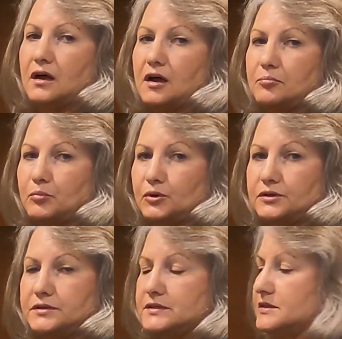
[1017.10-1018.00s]

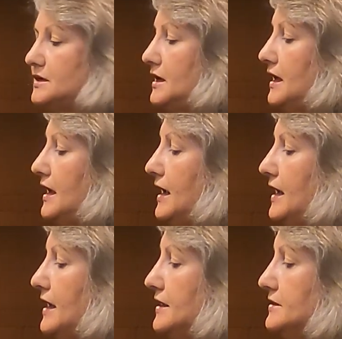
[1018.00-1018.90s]
upwards,
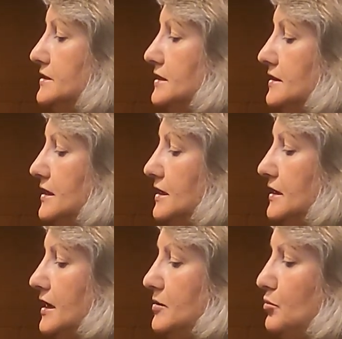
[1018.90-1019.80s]
and
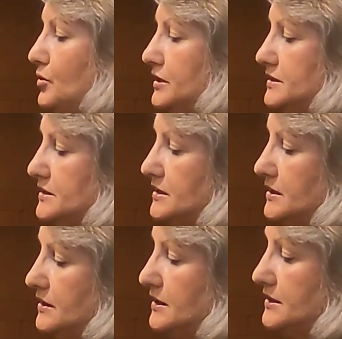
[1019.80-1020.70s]
then I pressed
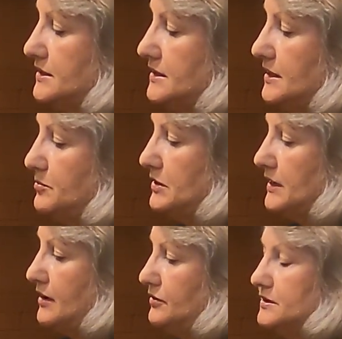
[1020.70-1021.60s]
the seam
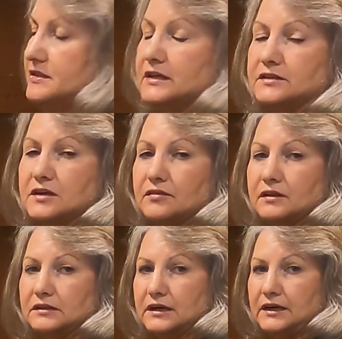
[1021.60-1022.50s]
allowance that's on
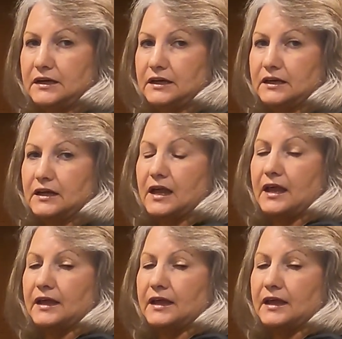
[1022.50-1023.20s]
the lining